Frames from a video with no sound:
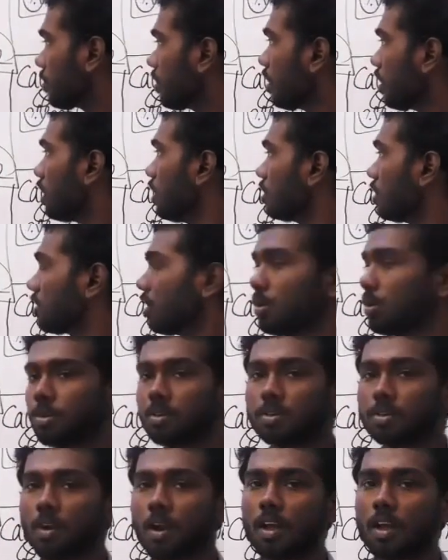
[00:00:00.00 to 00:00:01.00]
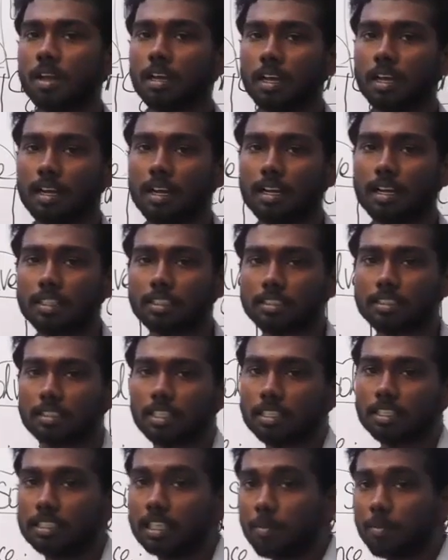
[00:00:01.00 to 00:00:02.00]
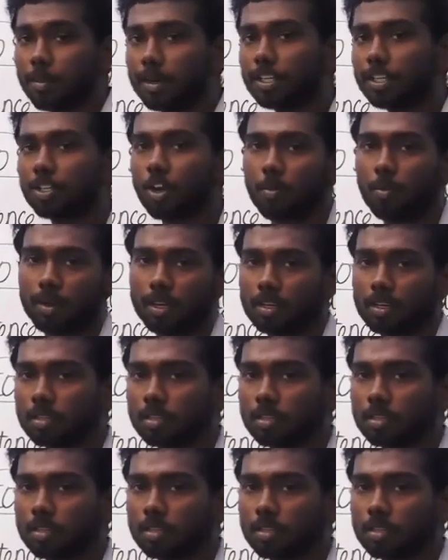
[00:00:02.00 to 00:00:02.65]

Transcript: So let us jump into the topic.